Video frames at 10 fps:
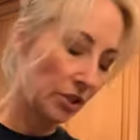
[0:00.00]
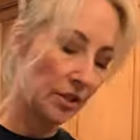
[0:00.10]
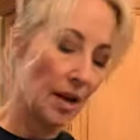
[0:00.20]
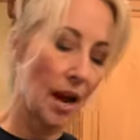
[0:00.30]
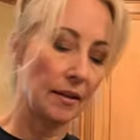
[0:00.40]
just
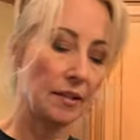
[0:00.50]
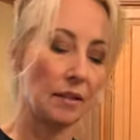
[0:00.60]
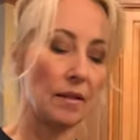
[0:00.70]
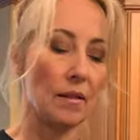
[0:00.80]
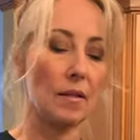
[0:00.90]
not,
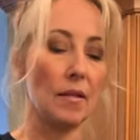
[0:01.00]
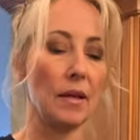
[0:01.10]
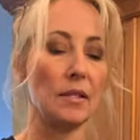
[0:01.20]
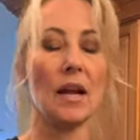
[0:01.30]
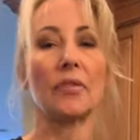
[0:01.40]

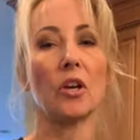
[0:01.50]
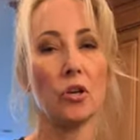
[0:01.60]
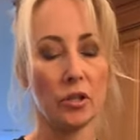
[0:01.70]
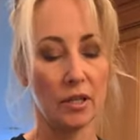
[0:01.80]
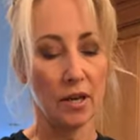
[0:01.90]
it's not the
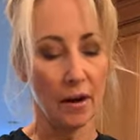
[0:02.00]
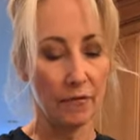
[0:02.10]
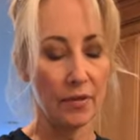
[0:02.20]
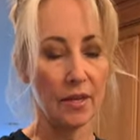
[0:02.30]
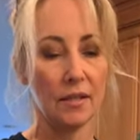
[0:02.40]
good
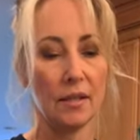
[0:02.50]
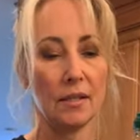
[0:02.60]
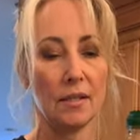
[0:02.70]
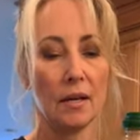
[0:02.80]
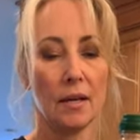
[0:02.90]
stuff. This
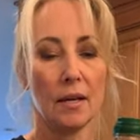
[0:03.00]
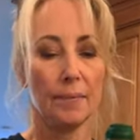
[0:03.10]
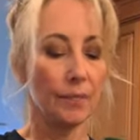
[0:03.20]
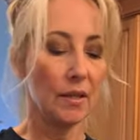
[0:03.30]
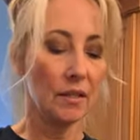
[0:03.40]
is
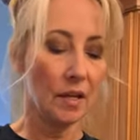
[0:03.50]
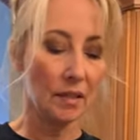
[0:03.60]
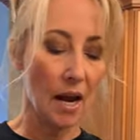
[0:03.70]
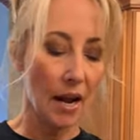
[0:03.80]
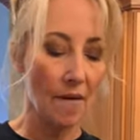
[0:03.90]
it does
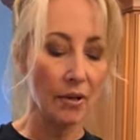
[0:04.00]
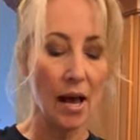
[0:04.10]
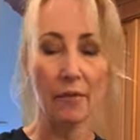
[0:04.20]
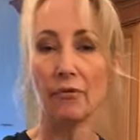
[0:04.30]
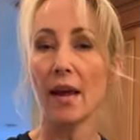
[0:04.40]
not have a
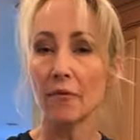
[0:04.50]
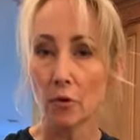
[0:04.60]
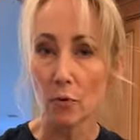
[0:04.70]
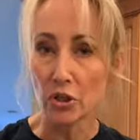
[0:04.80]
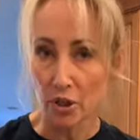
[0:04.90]
lot of
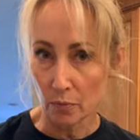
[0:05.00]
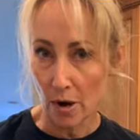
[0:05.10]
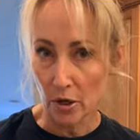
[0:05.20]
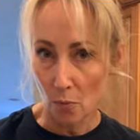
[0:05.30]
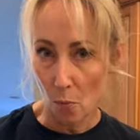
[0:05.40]
flavor, which is
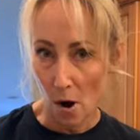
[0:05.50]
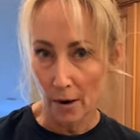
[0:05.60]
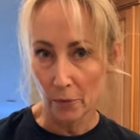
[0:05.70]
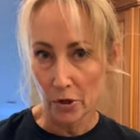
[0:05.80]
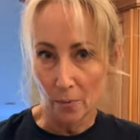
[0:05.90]
what you
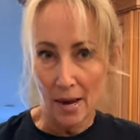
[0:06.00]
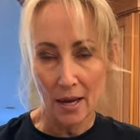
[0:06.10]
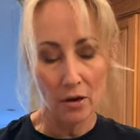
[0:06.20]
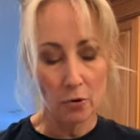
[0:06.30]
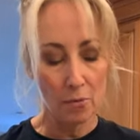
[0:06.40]
want when you're
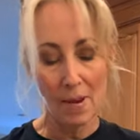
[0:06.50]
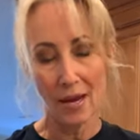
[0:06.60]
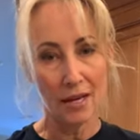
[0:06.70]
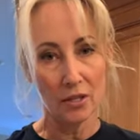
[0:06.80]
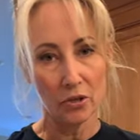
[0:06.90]
making your own
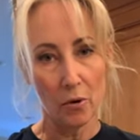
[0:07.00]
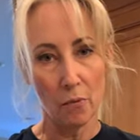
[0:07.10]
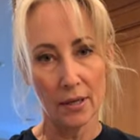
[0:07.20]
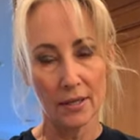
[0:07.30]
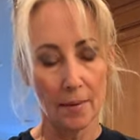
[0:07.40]
mayonnaise. You don't
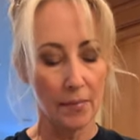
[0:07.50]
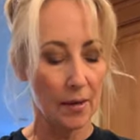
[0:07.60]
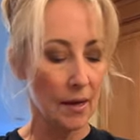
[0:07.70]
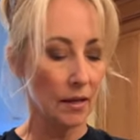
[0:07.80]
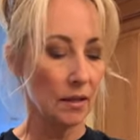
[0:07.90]
want
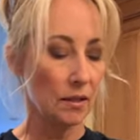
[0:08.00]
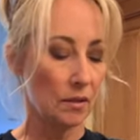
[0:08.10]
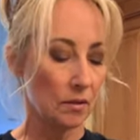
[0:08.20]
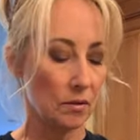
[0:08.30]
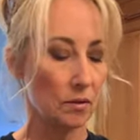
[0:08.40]
something that
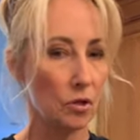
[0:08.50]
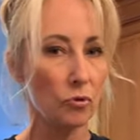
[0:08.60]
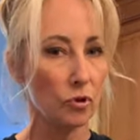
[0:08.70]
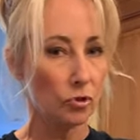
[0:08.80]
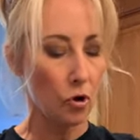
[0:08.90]
is
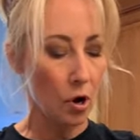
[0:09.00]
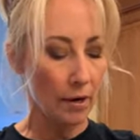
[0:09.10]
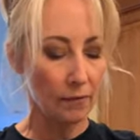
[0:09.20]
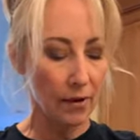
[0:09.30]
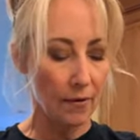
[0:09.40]
too strong
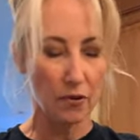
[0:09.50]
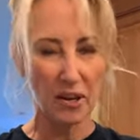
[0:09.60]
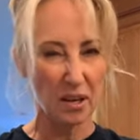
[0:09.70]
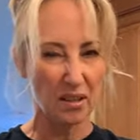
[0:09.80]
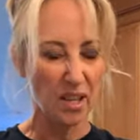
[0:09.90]
in flavor.
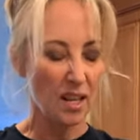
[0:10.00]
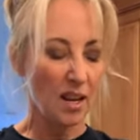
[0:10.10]
It'll,